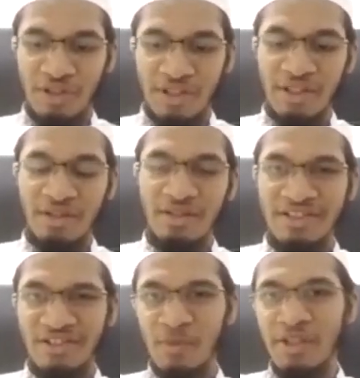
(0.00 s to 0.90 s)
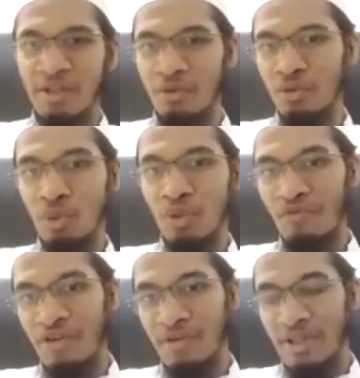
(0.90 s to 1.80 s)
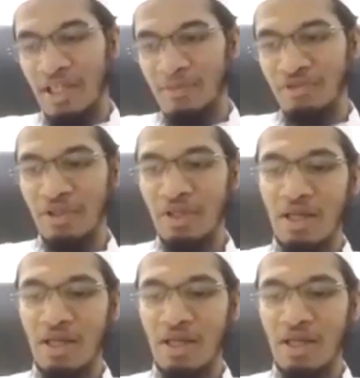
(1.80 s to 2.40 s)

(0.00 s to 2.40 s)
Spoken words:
Shirk is split in two different types.